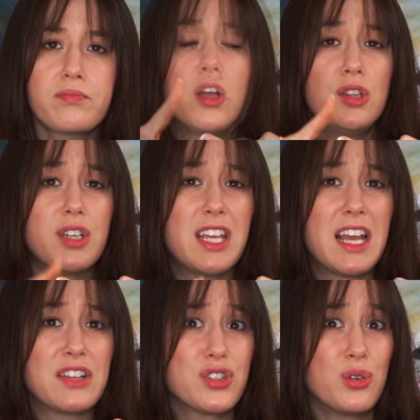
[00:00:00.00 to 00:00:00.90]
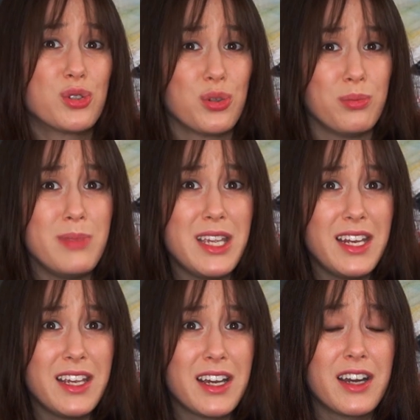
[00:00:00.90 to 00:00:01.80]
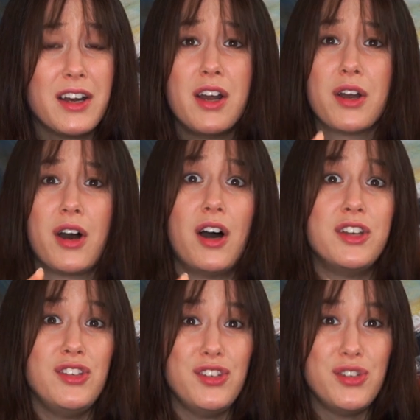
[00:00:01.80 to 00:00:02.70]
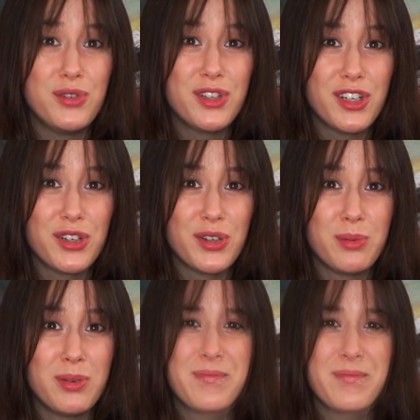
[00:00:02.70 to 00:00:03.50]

looking at social media, on YouTube.